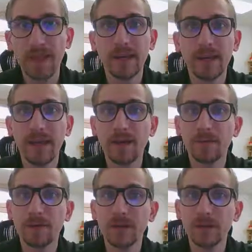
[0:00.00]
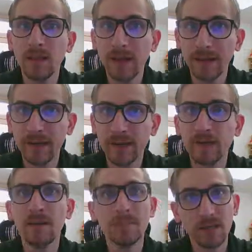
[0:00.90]
every line
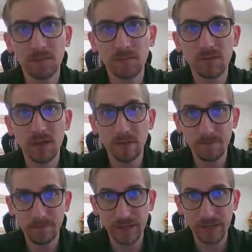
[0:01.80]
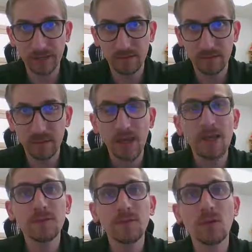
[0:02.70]
becomes a face.
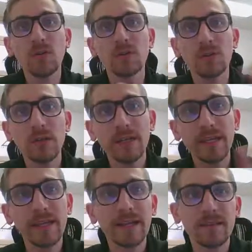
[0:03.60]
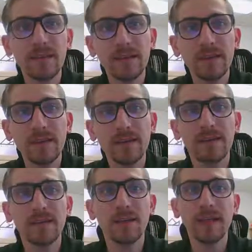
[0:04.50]
So looking at this, if I have
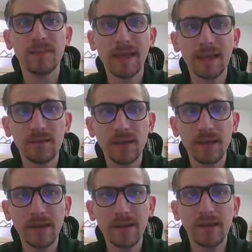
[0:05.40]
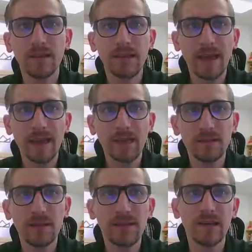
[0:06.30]
that line,
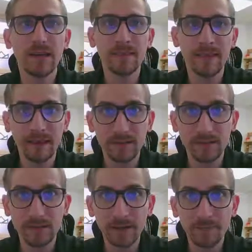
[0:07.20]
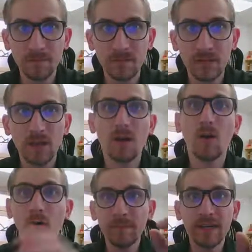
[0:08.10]
and that line, all
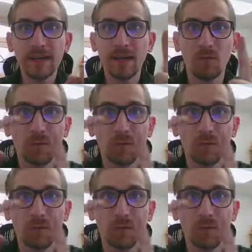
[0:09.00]
meeting at one